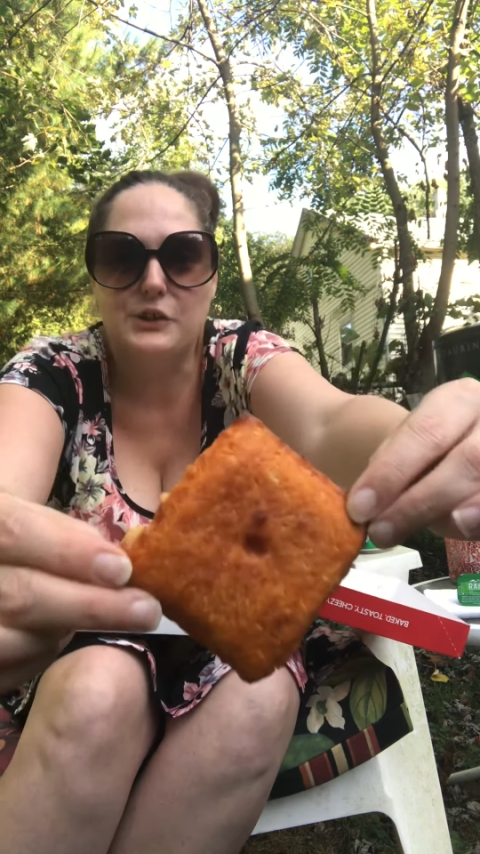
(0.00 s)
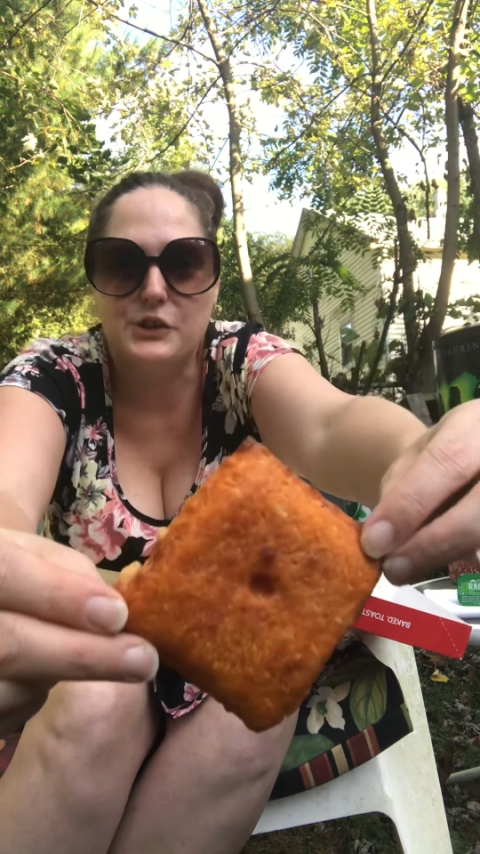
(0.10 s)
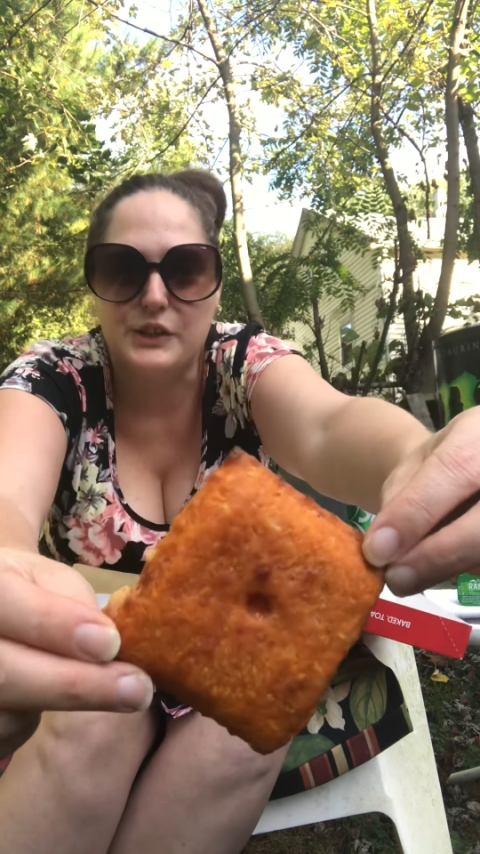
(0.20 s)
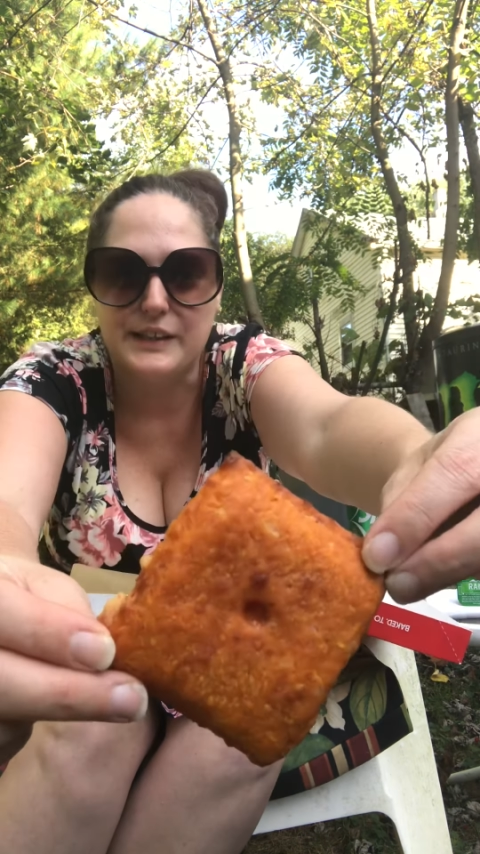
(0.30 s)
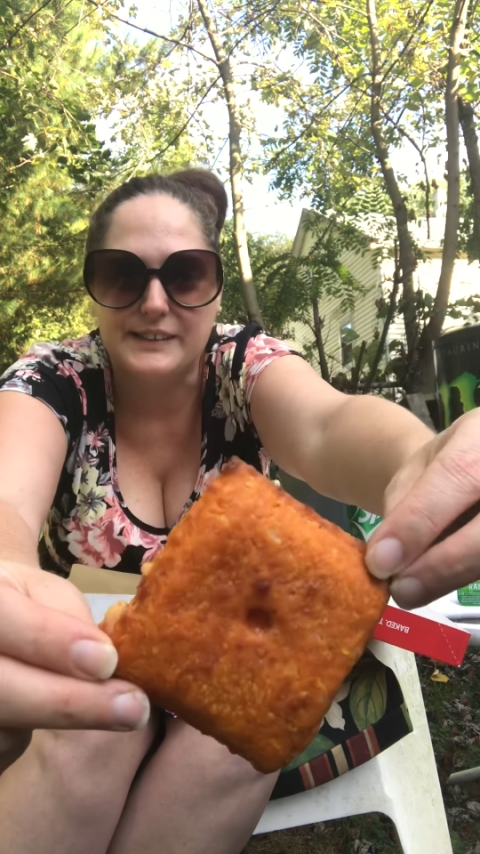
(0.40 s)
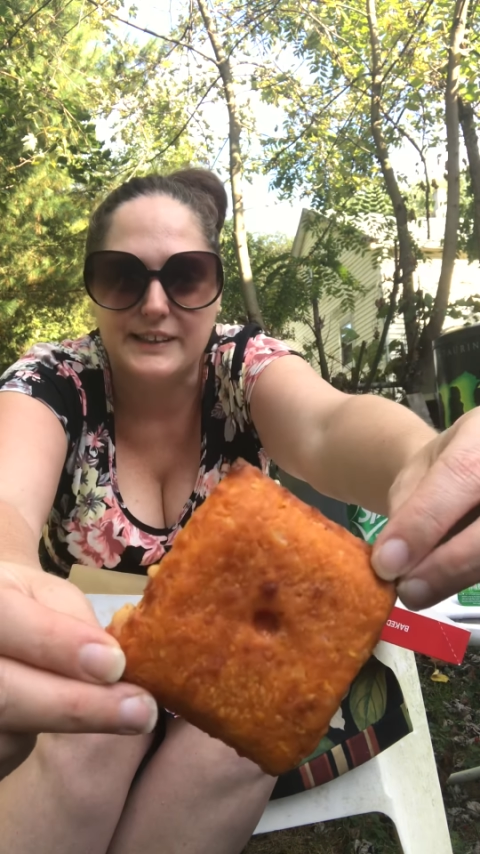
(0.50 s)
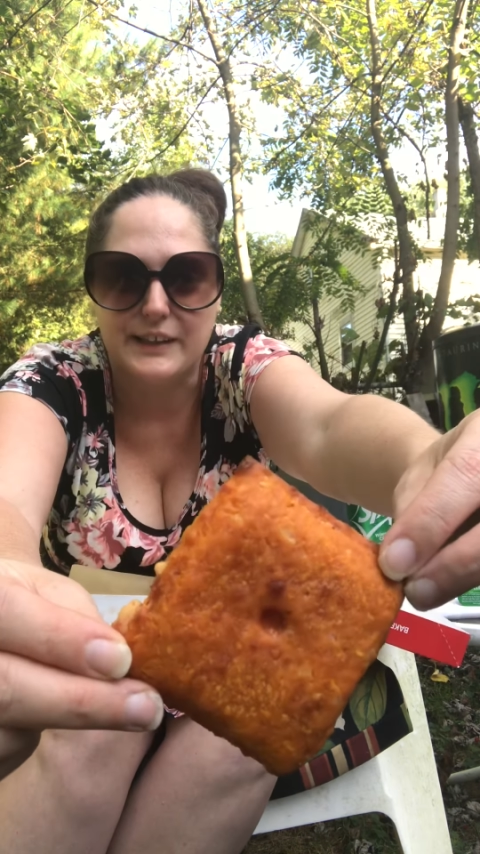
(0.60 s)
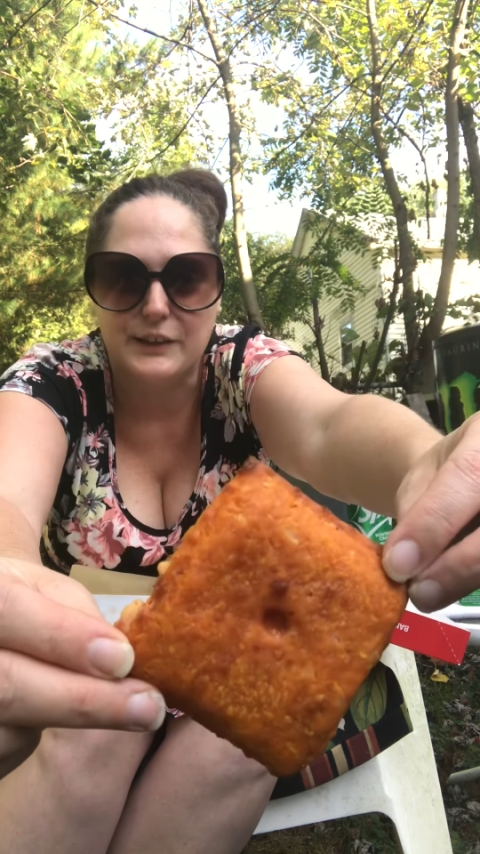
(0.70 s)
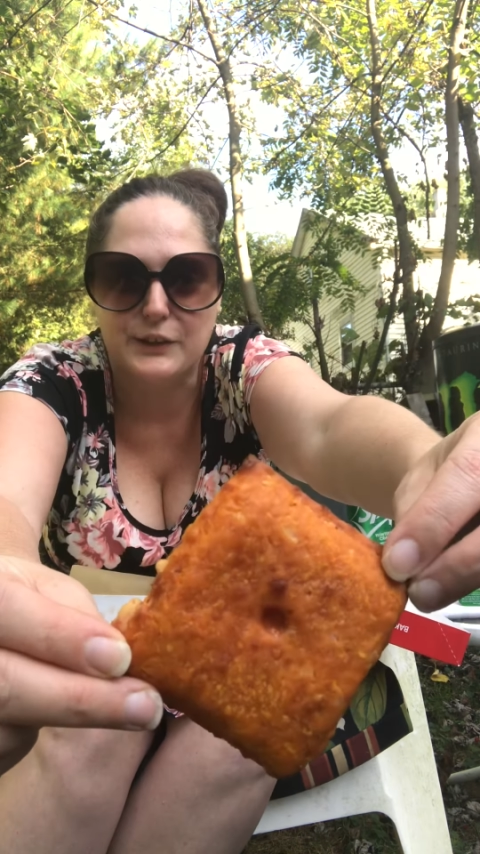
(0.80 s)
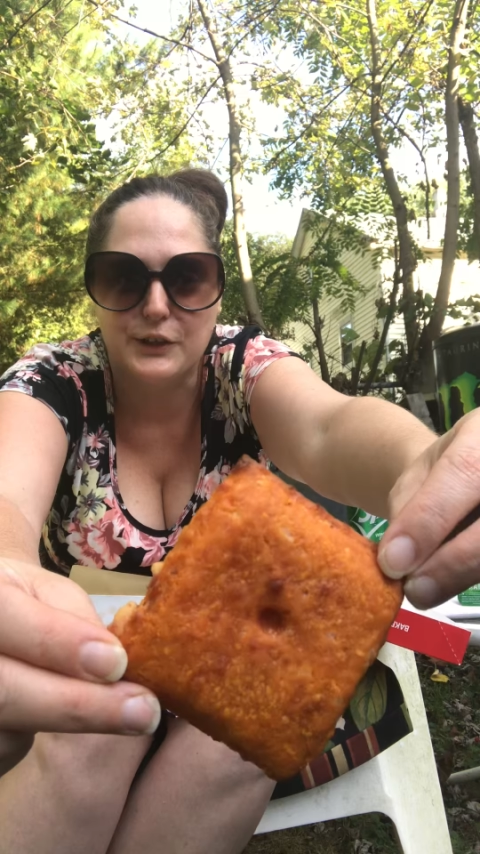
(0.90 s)

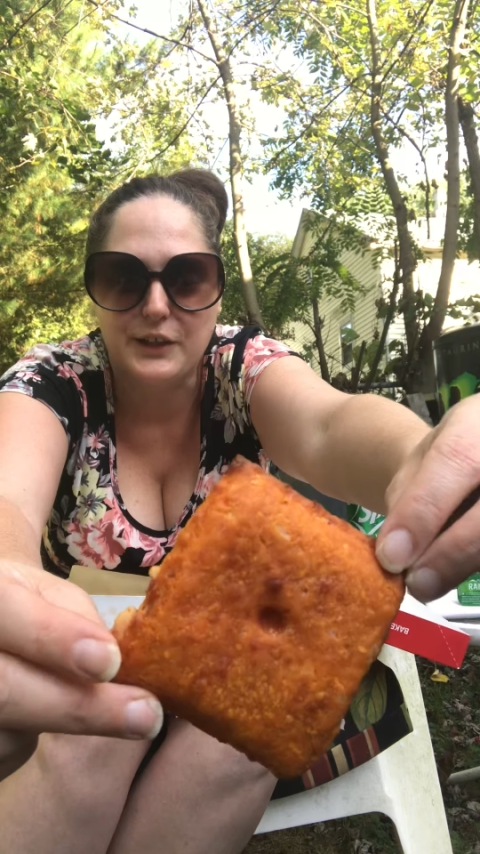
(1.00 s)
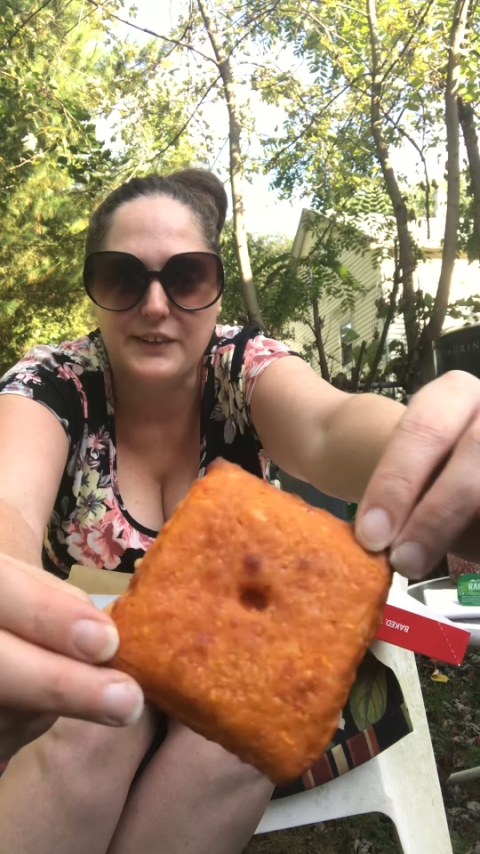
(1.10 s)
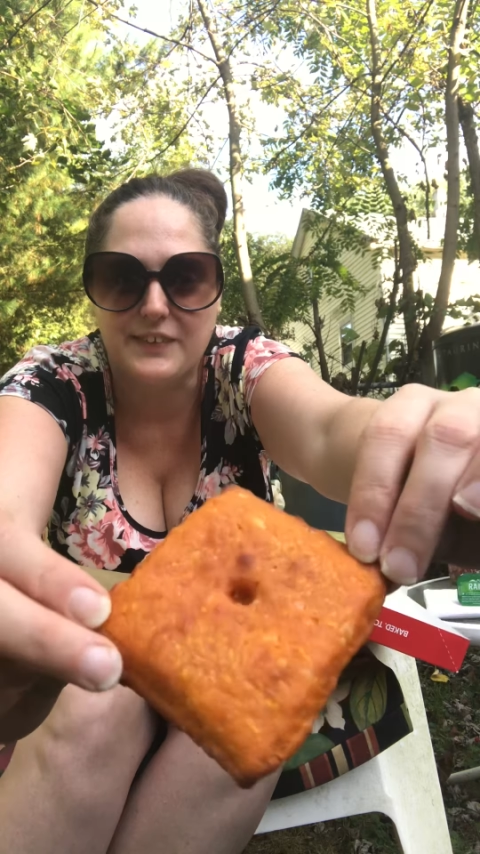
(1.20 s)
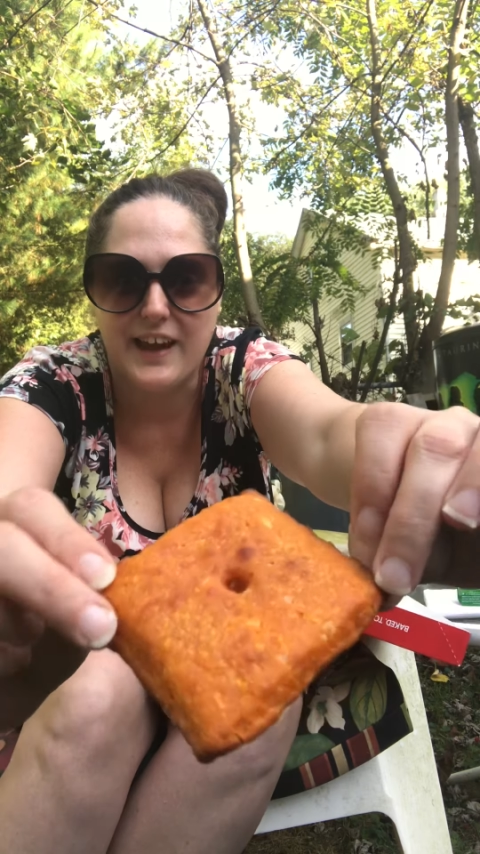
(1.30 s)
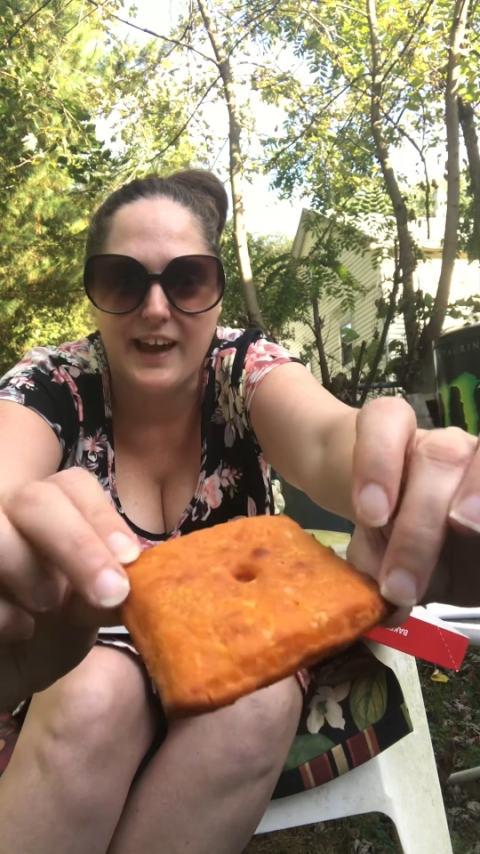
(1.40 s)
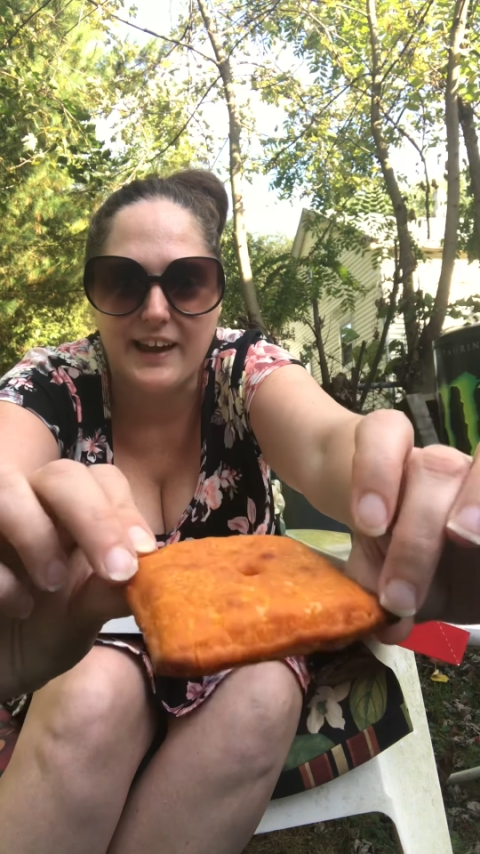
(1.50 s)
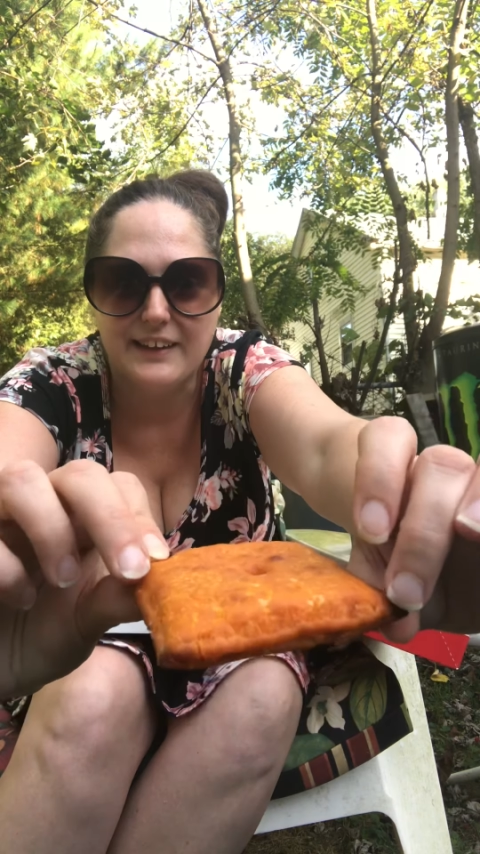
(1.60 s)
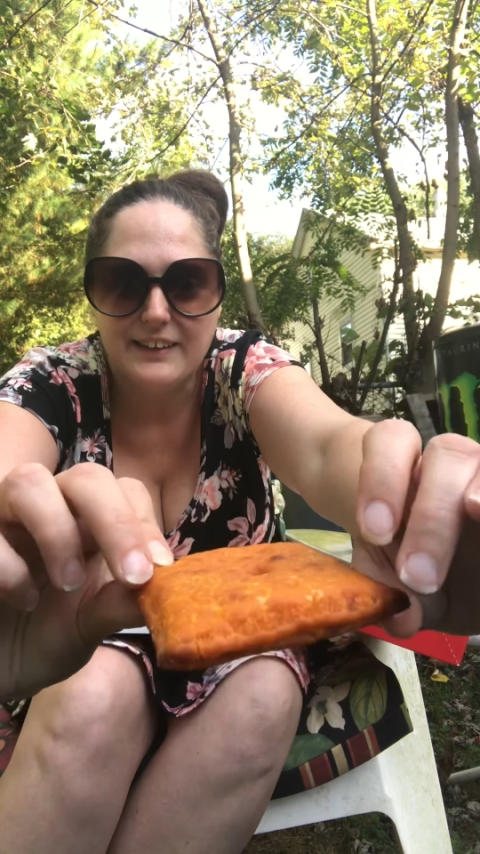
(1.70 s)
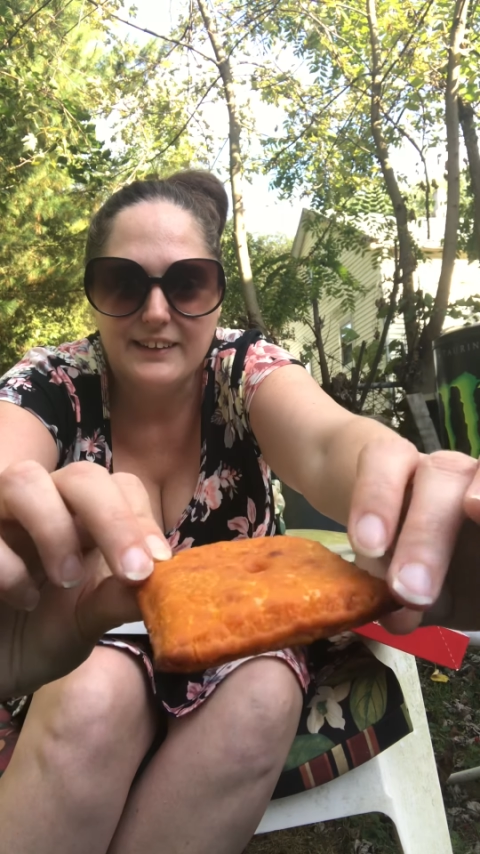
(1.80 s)
Cheez-It. Look at that.